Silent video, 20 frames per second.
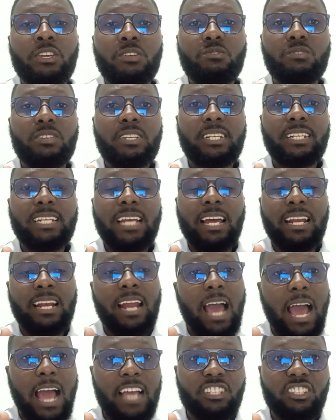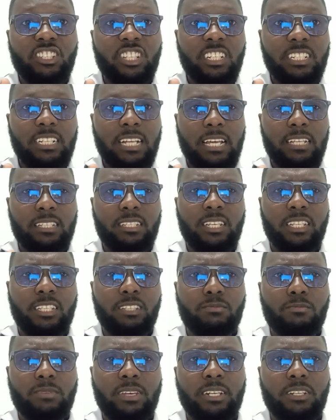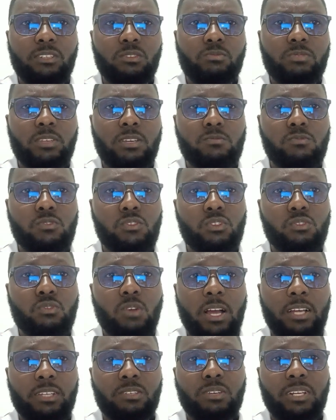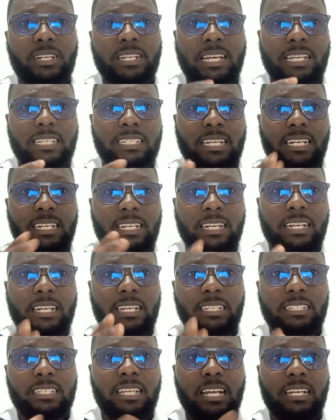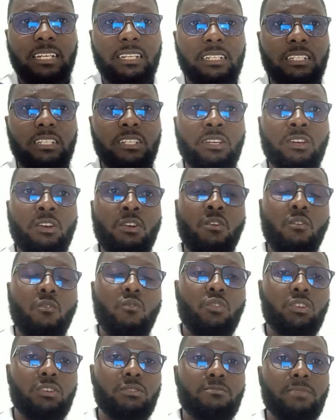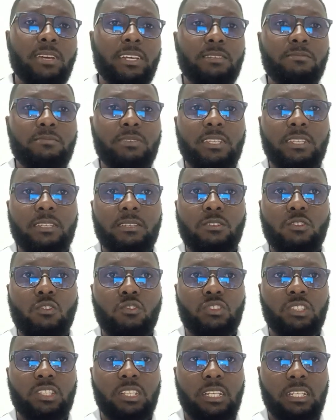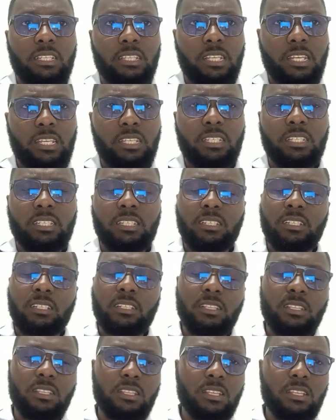You need an urgent assessment to be able to actually ascertain exactly what might be causing these